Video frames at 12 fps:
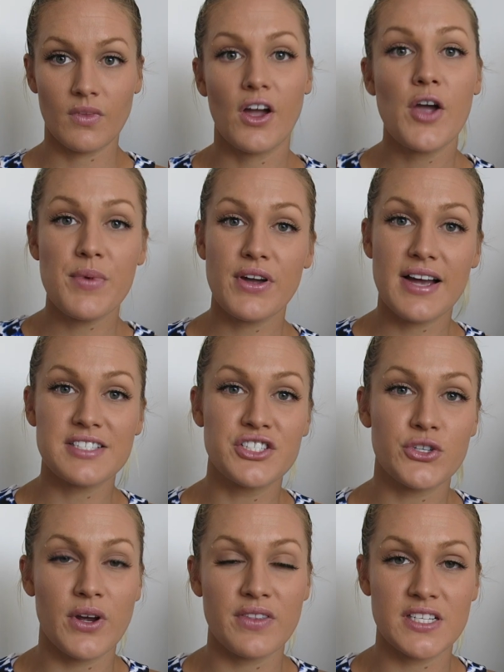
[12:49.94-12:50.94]
I hope you guys
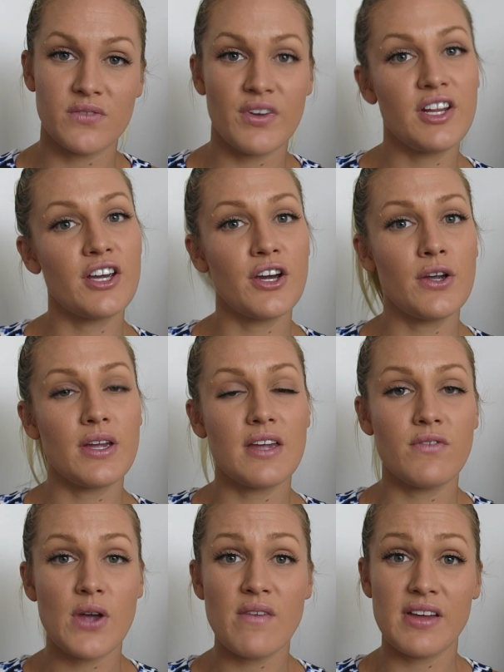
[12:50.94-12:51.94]
enjoyed this video.
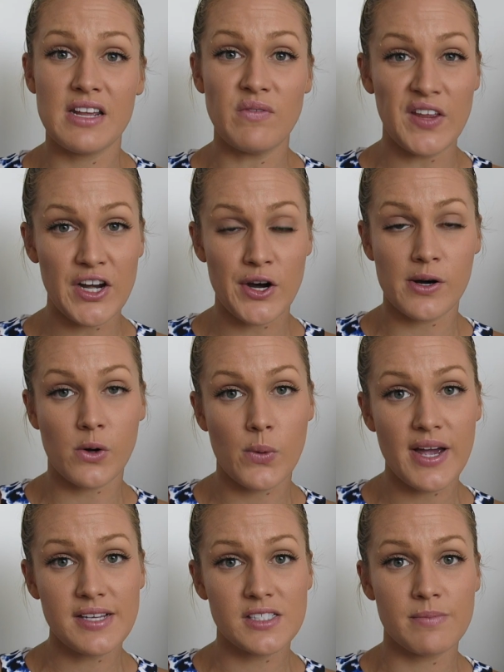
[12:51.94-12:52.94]
If you have any video
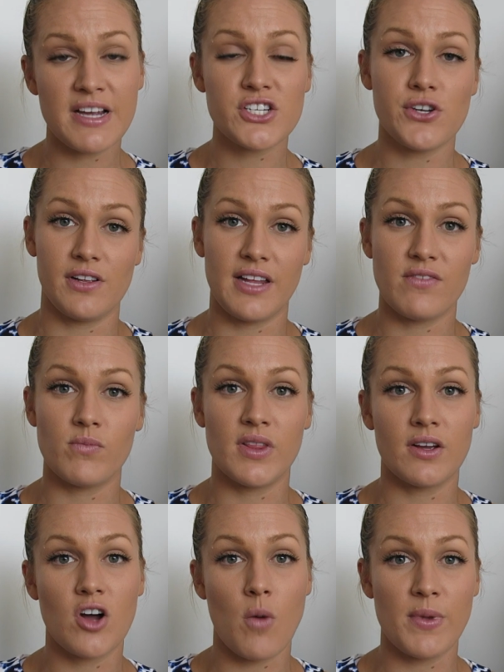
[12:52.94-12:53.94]
requests, make sure you leave them
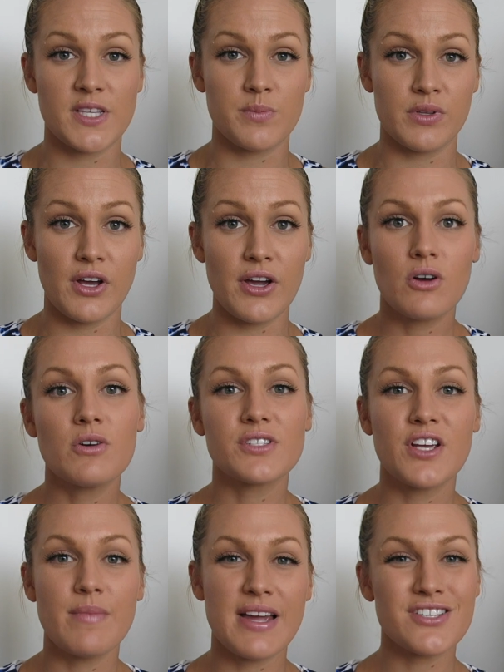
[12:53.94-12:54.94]
in the comments below.
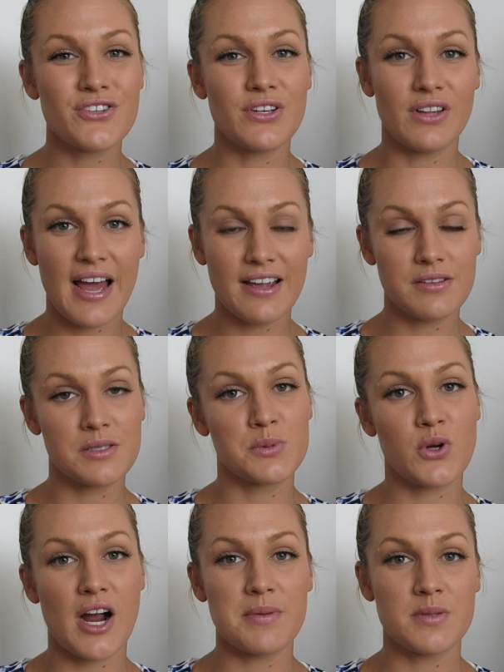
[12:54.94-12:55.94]
Also, make sure you like and
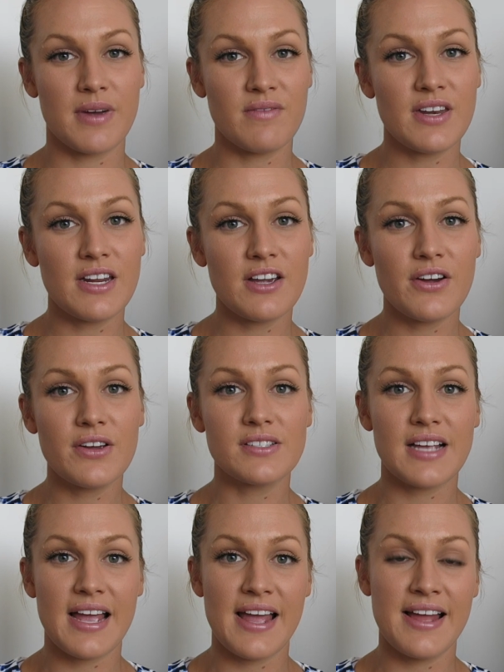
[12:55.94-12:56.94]
subscribe to my videos,
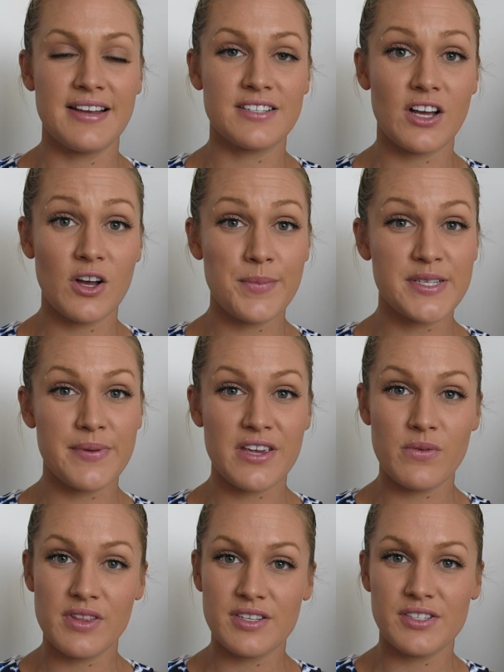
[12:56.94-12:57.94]
and I'll be
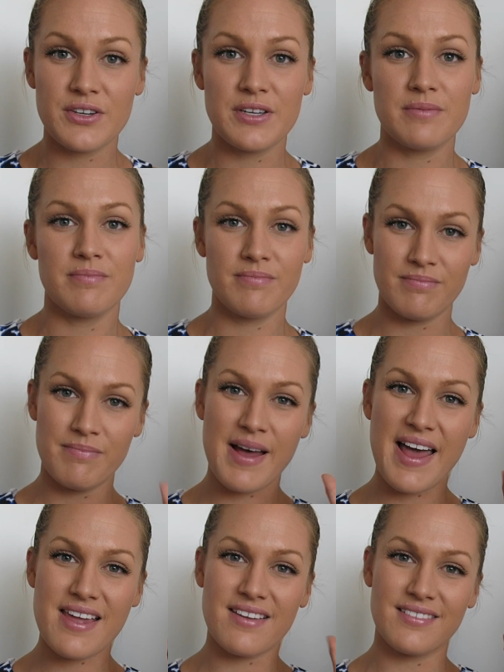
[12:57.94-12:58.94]
speaking with you soon.
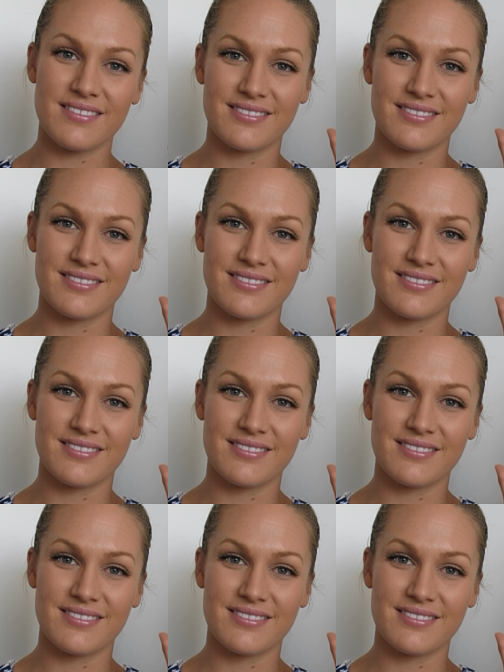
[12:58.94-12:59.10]
Bye!